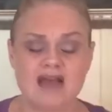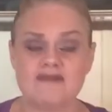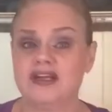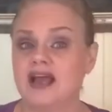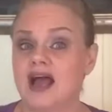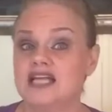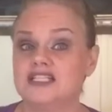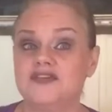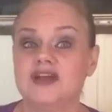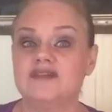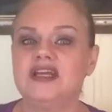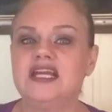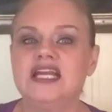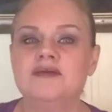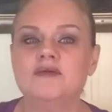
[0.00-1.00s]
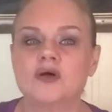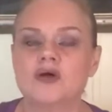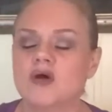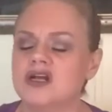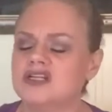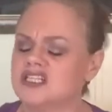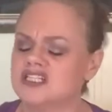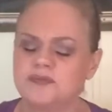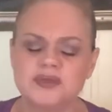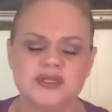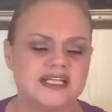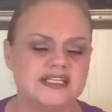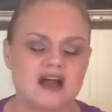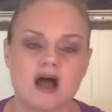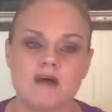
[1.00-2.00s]
have, and guys, if you have any more questions,
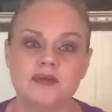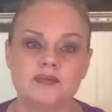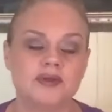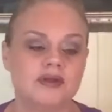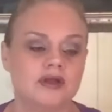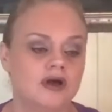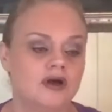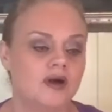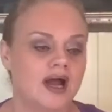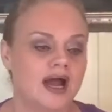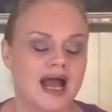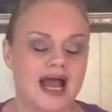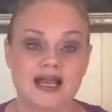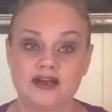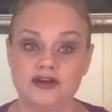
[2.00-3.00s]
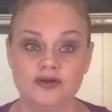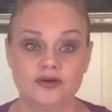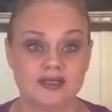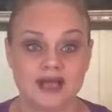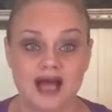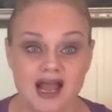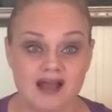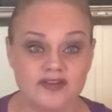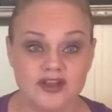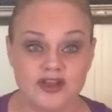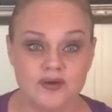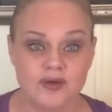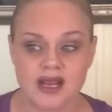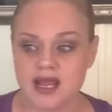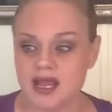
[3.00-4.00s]
please comment below. I can do a live
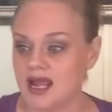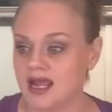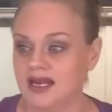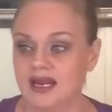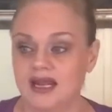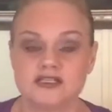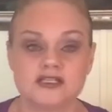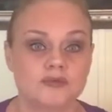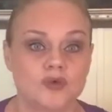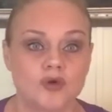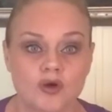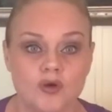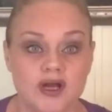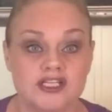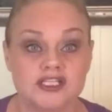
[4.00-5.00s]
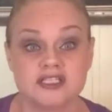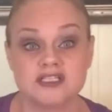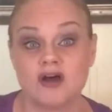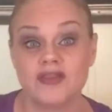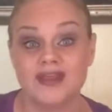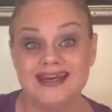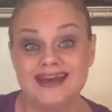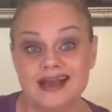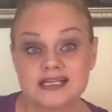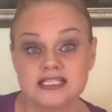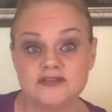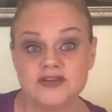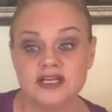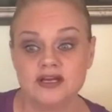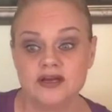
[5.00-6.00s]
Q&A. I can answer more questions on the next
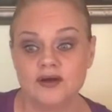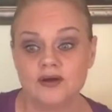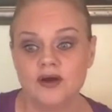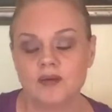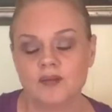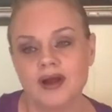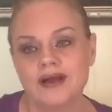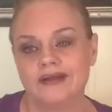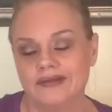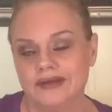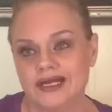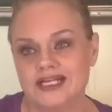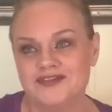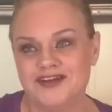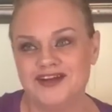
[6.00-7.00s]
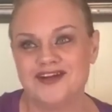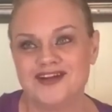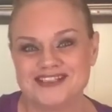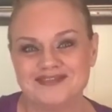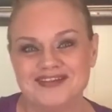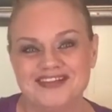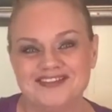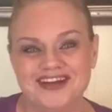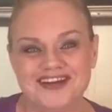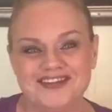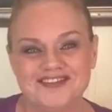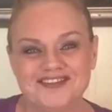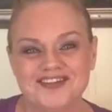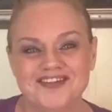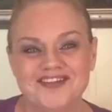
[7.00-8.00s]
video. Probably not the next video, because I'm getting ready to
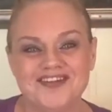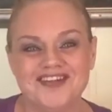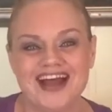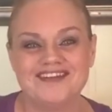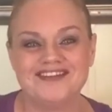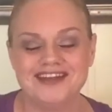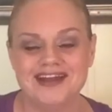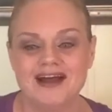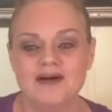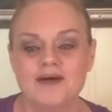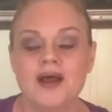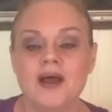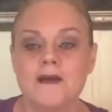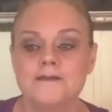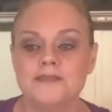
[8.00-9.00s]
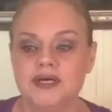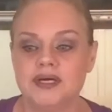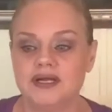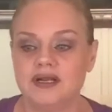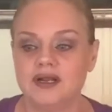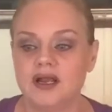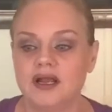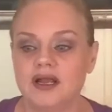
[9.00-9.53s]
record that one now. But